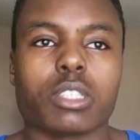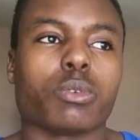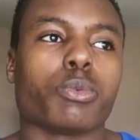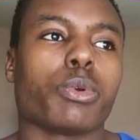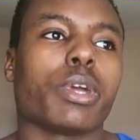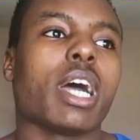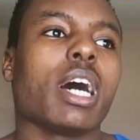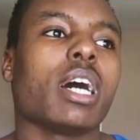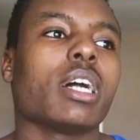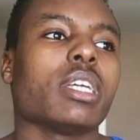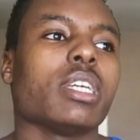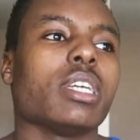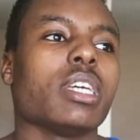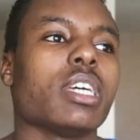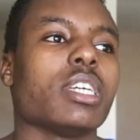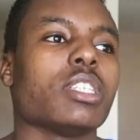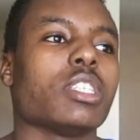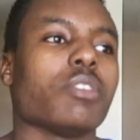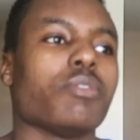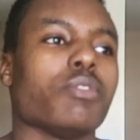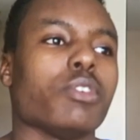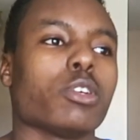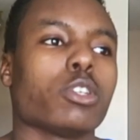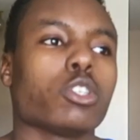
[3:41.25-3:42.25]
The reality
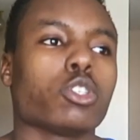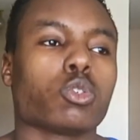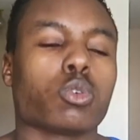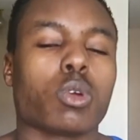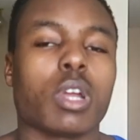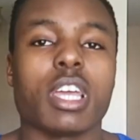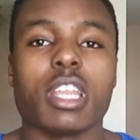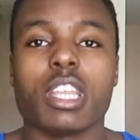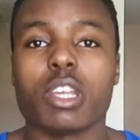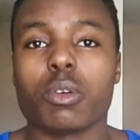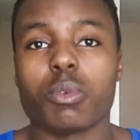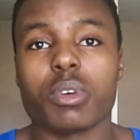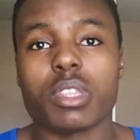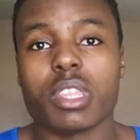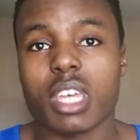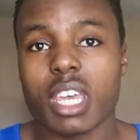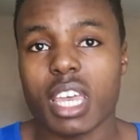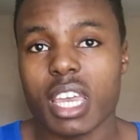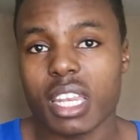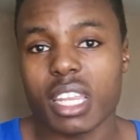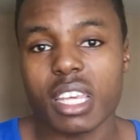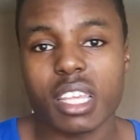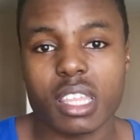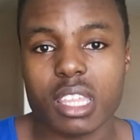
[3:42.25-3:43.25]
is if you're training with
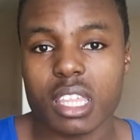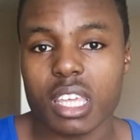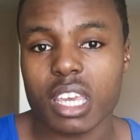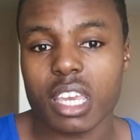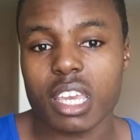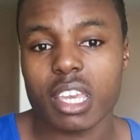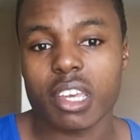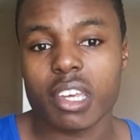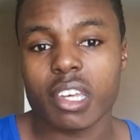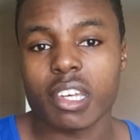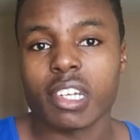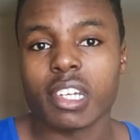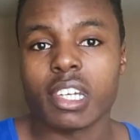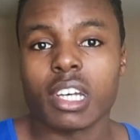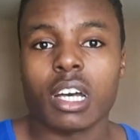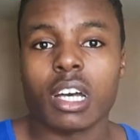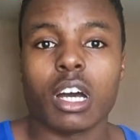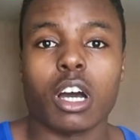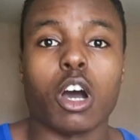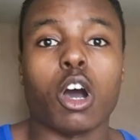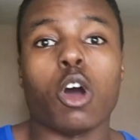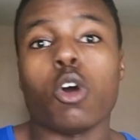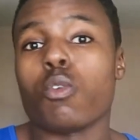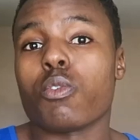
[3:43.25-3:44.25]
anything
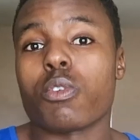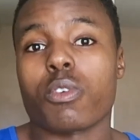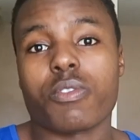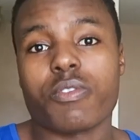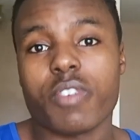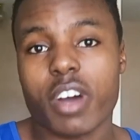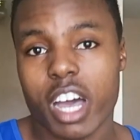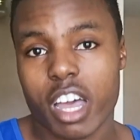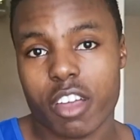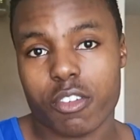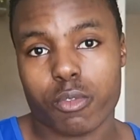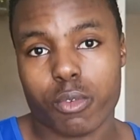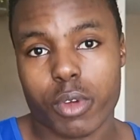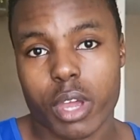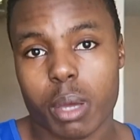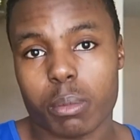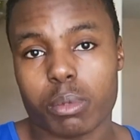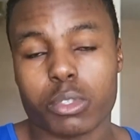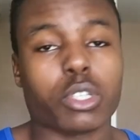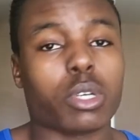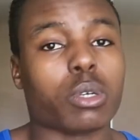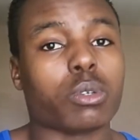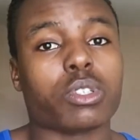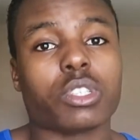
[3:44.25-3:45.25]
over five
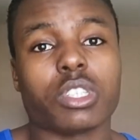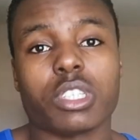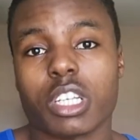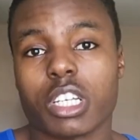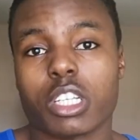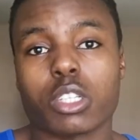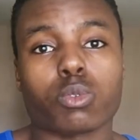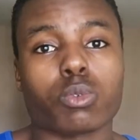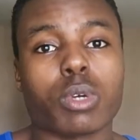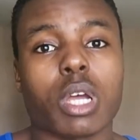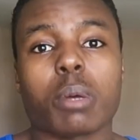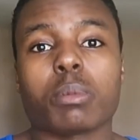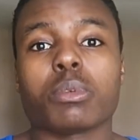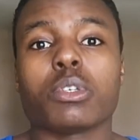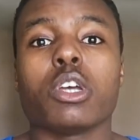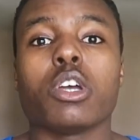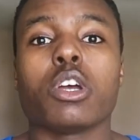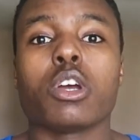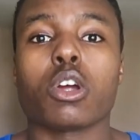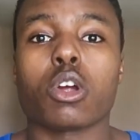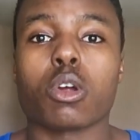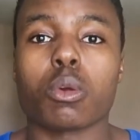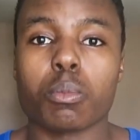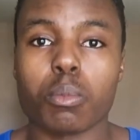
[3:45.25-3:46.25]
reps, so six reps
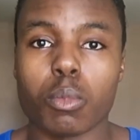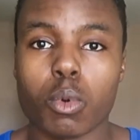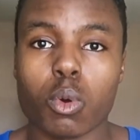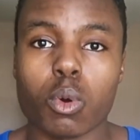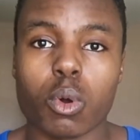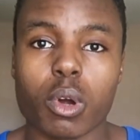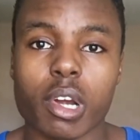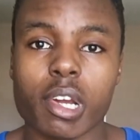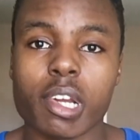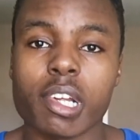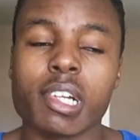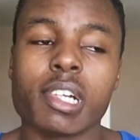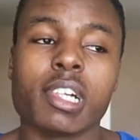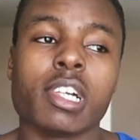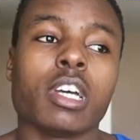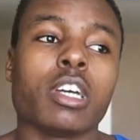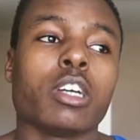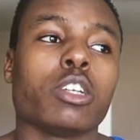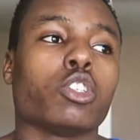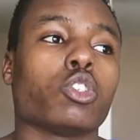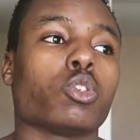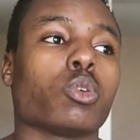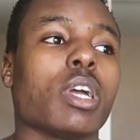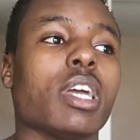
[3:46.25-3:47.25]
or more,
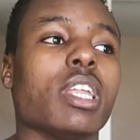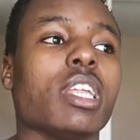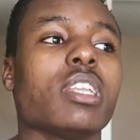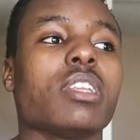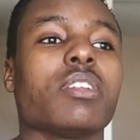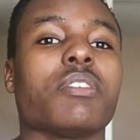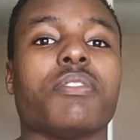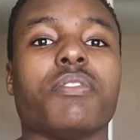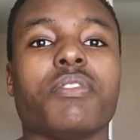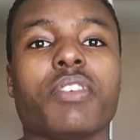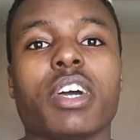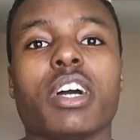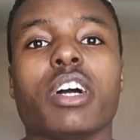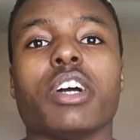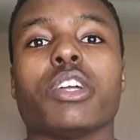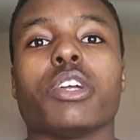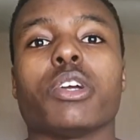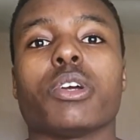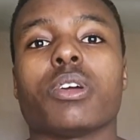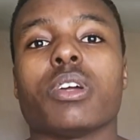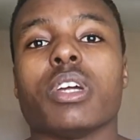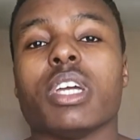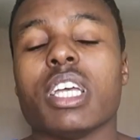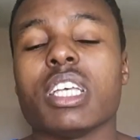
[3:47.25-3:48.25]
training to
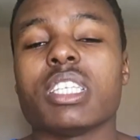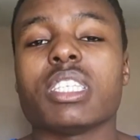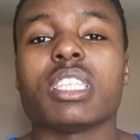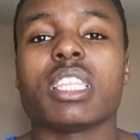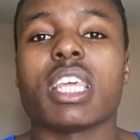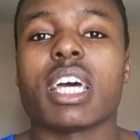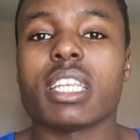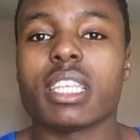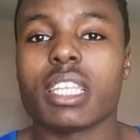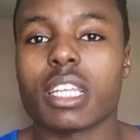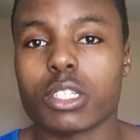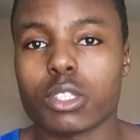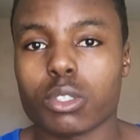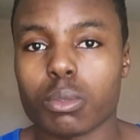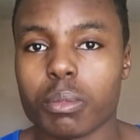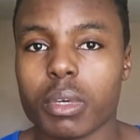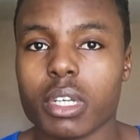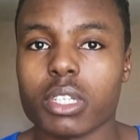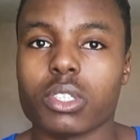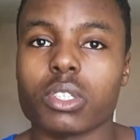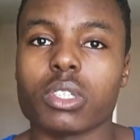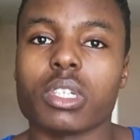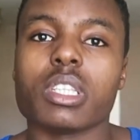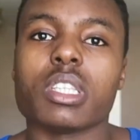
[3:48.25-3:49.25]
failure isn't that
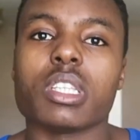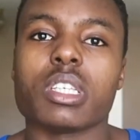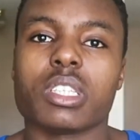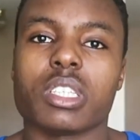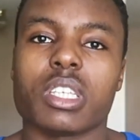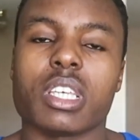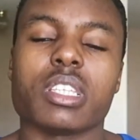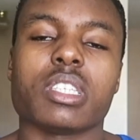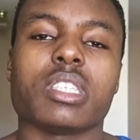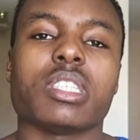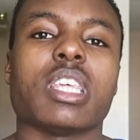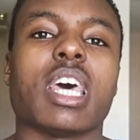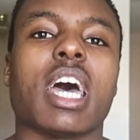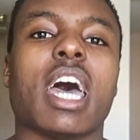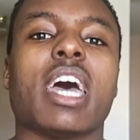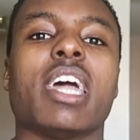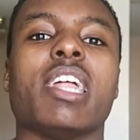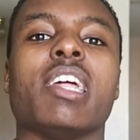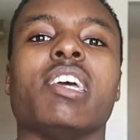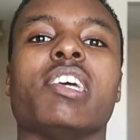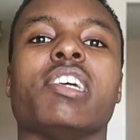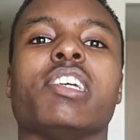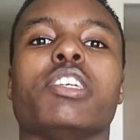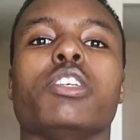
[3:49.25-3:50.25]
detrimental in the sense
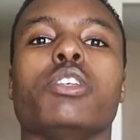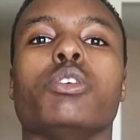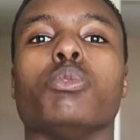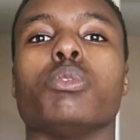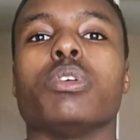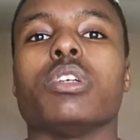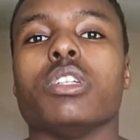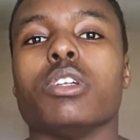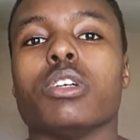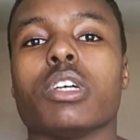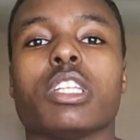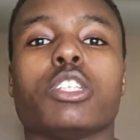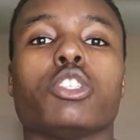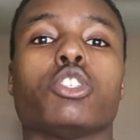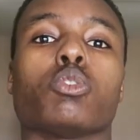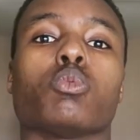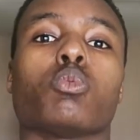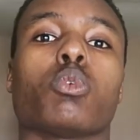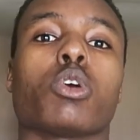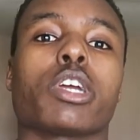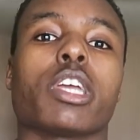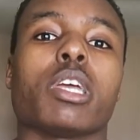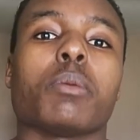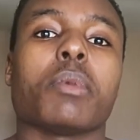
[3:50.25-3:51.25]
that you, you're, that you're
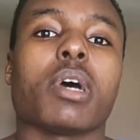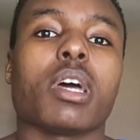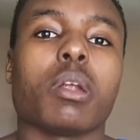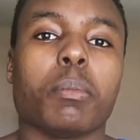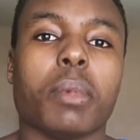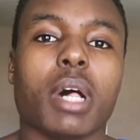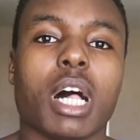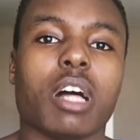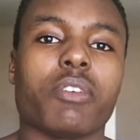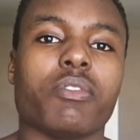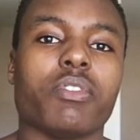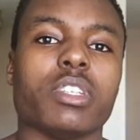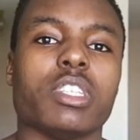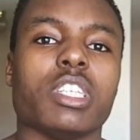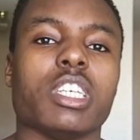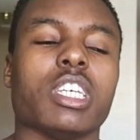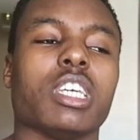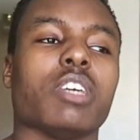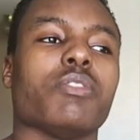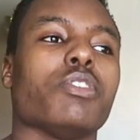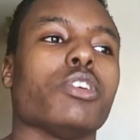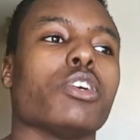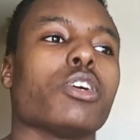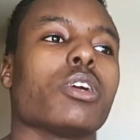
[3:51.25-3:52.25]
working metabolic
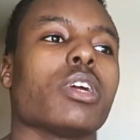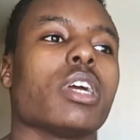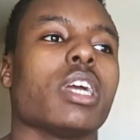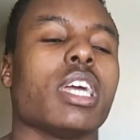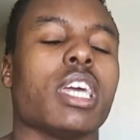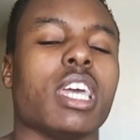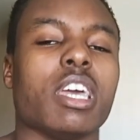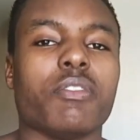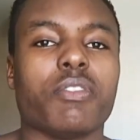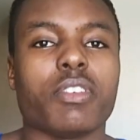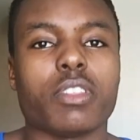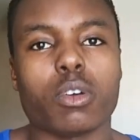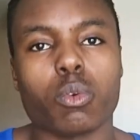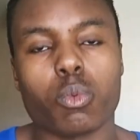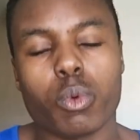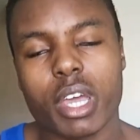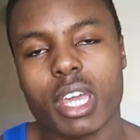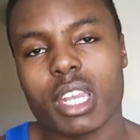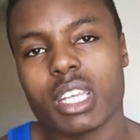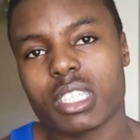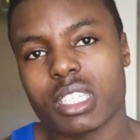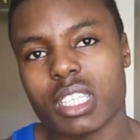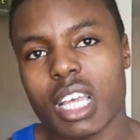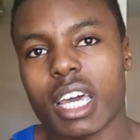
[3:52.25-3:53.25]
fatigue. If you're if the
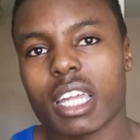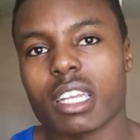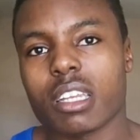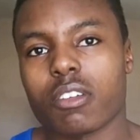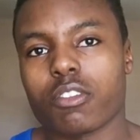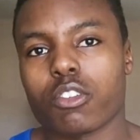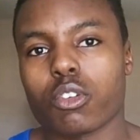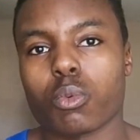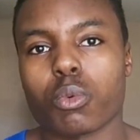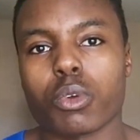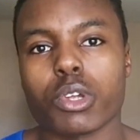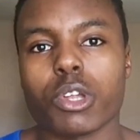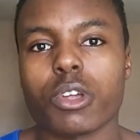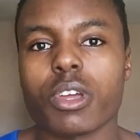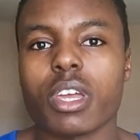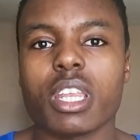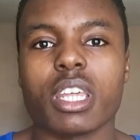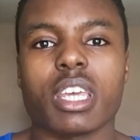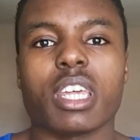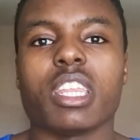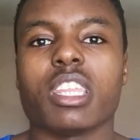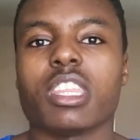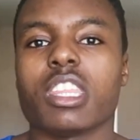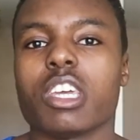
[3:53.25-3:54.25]
weight is light enough to where you're
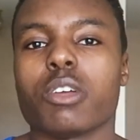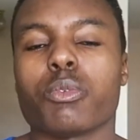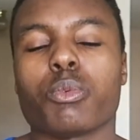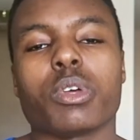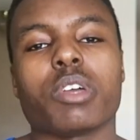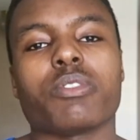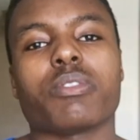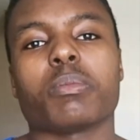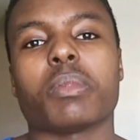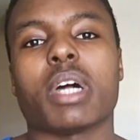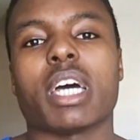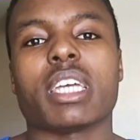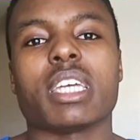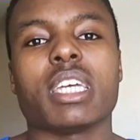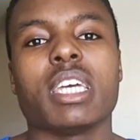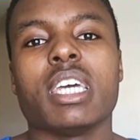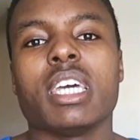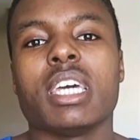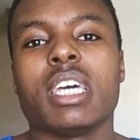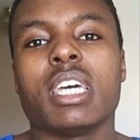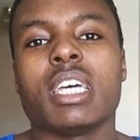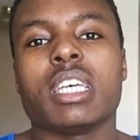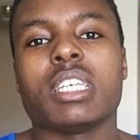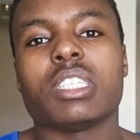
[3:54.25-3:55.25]
hitting anything really from like
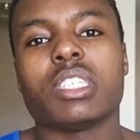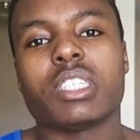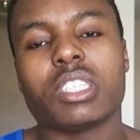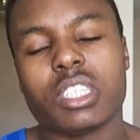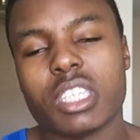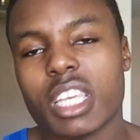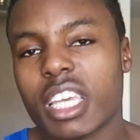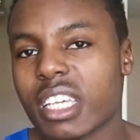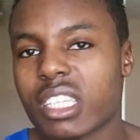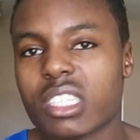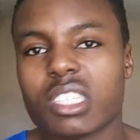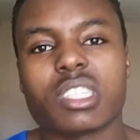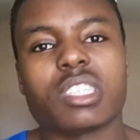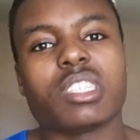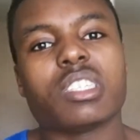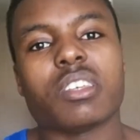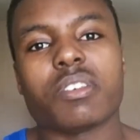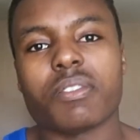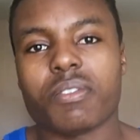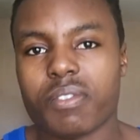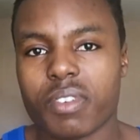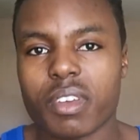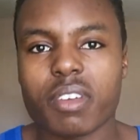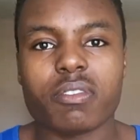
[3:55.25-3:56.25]
six
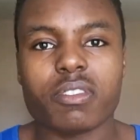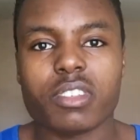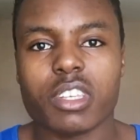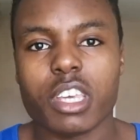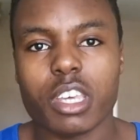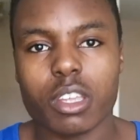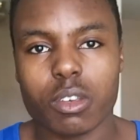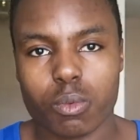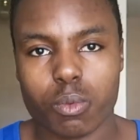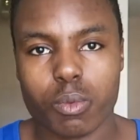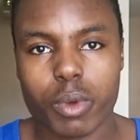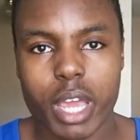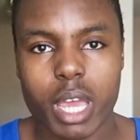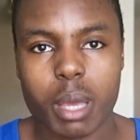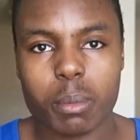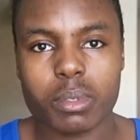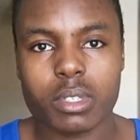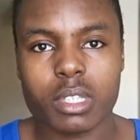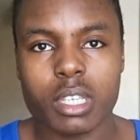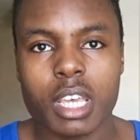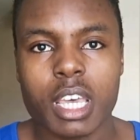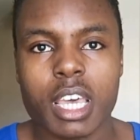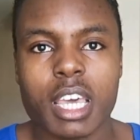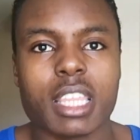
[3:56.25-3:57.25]
to 15
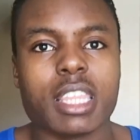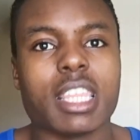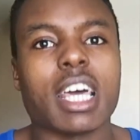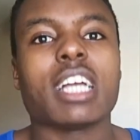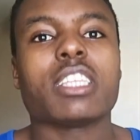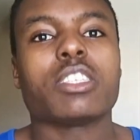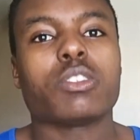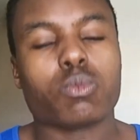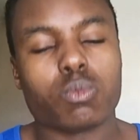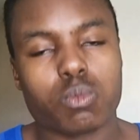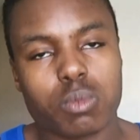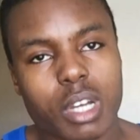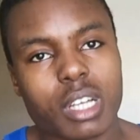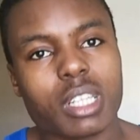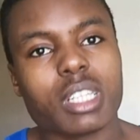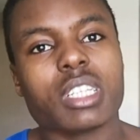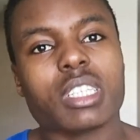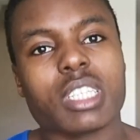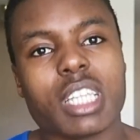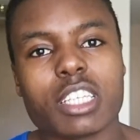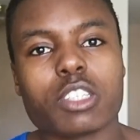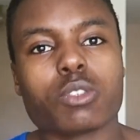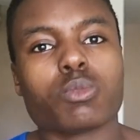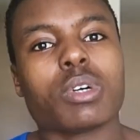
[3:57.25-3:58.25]
reps, that's,
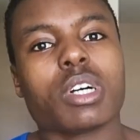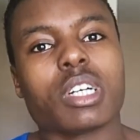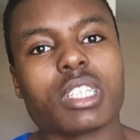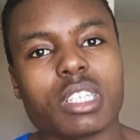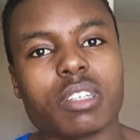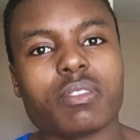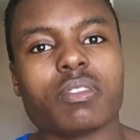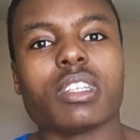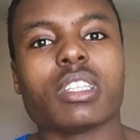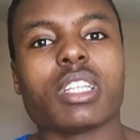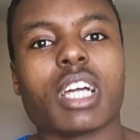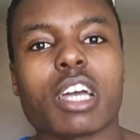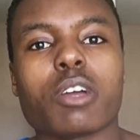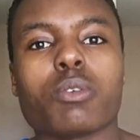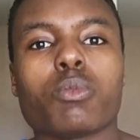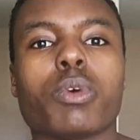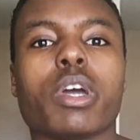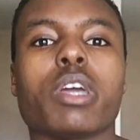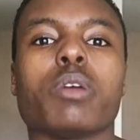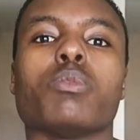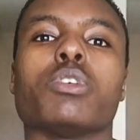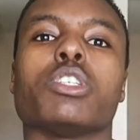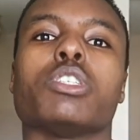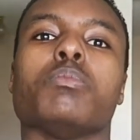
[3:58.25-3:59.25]
rel that's relatively
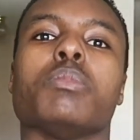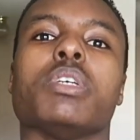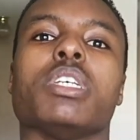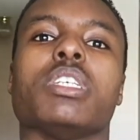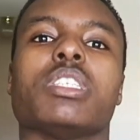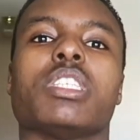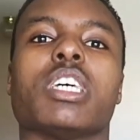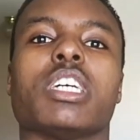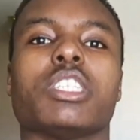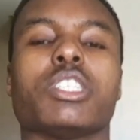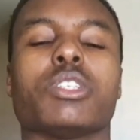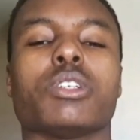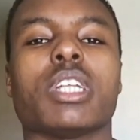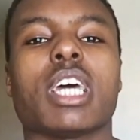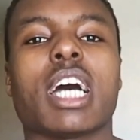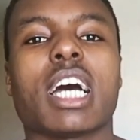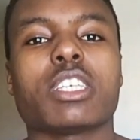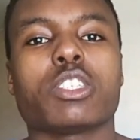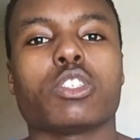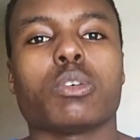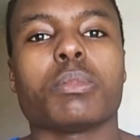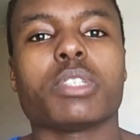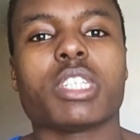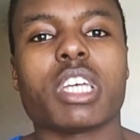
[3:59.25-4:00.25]
lightweight, which means that you're not so